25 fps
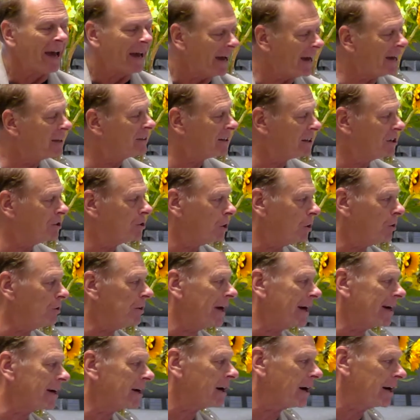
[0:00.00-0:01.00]
And they know
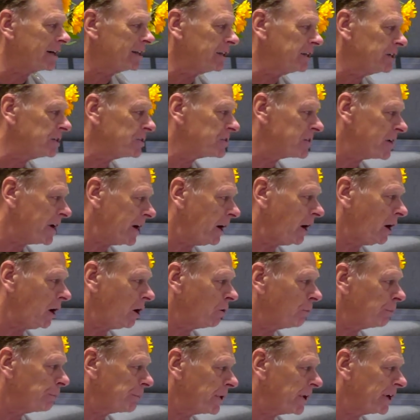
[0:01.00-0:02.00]
that guy needs
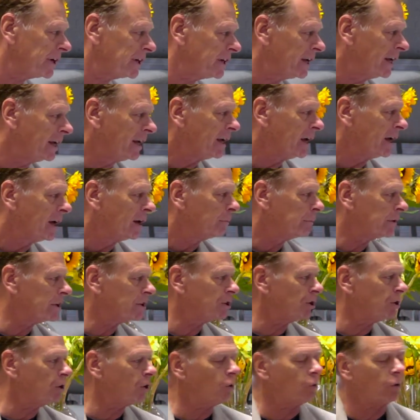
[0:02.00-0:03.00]
help, but but
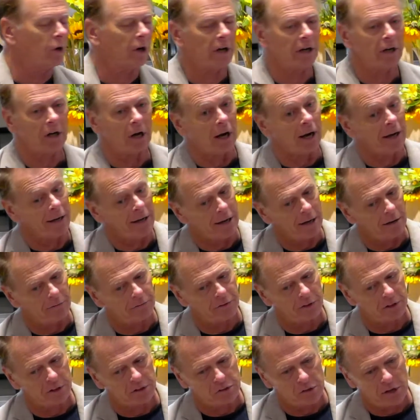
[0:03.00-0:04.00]
you know what? I have
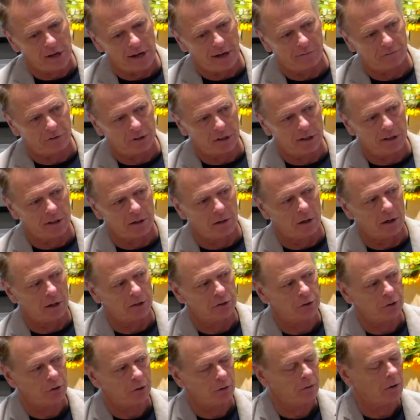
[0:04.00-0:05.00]
things I have to get on
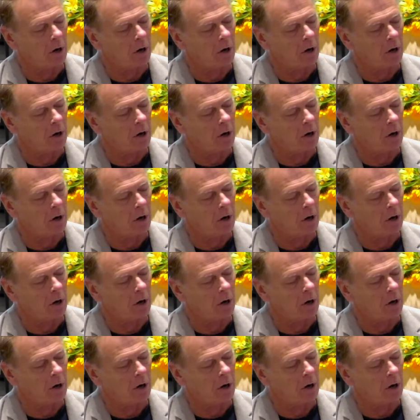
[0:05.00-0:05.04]
to.